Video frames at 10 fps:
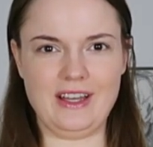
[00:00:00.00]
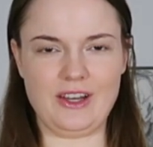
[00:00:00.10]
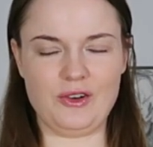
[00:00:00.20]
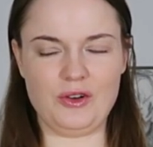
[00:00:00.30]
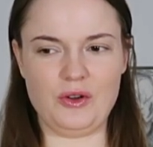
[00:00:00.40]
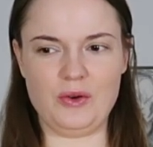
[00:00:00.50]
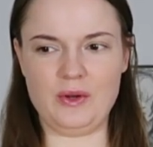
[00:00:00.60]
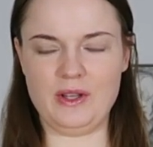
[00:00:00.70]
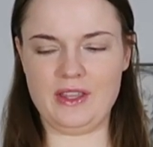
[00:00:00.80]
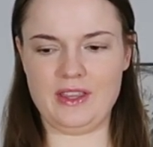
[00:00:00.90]
I don't
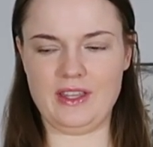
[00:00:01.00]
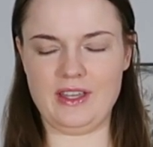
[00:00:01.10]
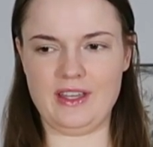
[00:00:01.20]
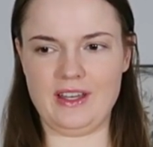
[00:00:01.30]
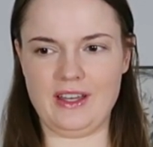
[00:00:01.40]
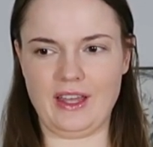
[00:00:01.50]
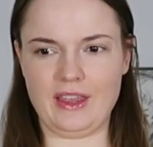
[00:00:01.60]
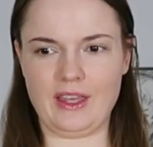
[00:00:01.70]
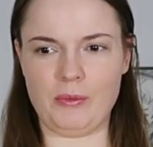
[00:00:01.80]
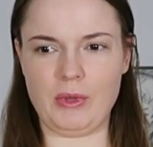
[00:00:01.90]
know, uh, I
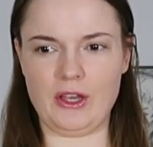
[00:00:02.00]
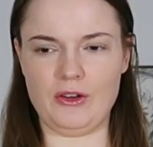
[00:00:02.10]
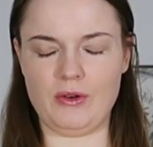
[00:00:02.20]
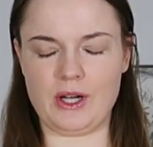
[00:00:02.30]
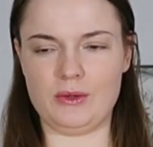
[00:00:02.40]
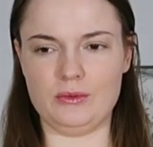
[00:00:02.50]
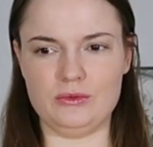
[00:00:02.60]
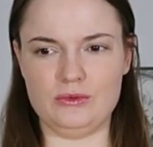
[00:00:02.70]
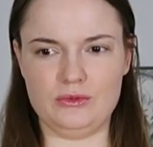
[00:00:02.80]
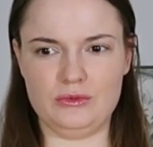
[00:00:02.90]
think I paid
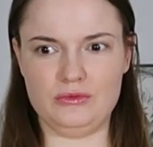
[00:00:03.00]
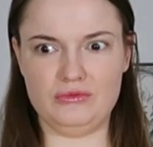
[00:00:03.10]
around